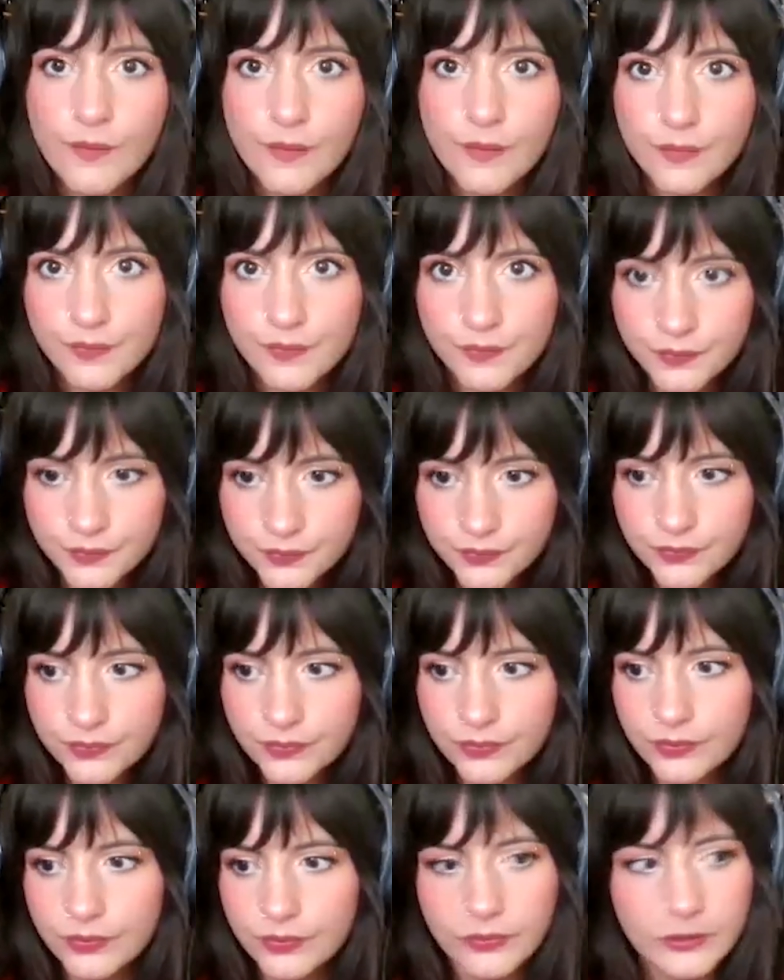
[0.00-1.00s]

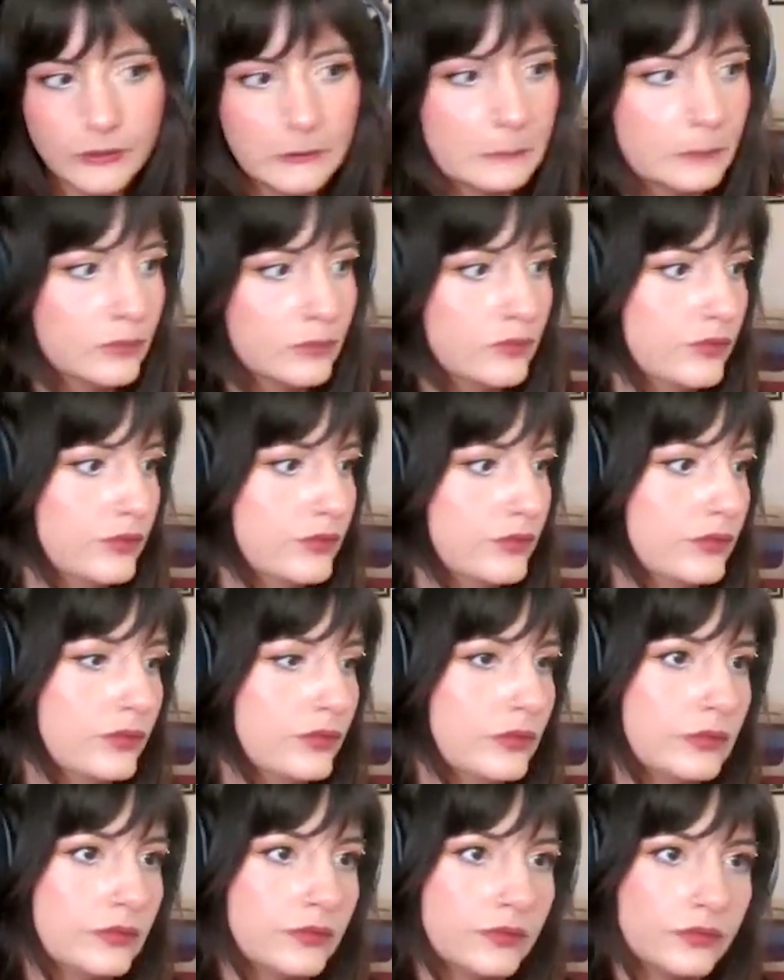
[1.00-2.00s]
So I think
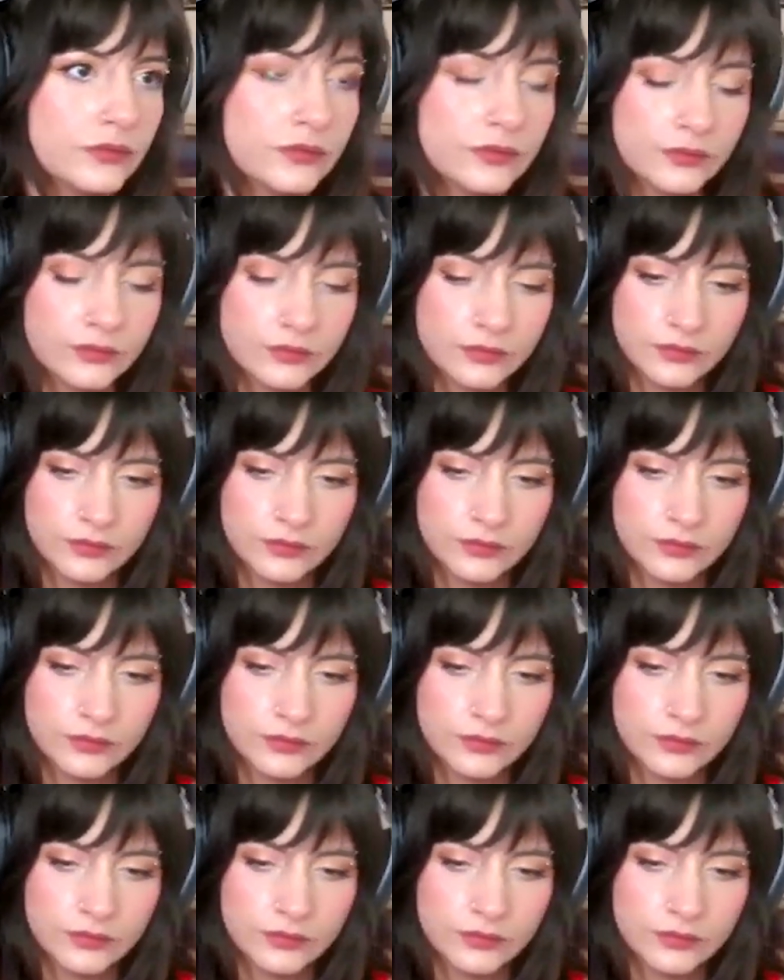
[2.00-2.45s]
originally it was supposed to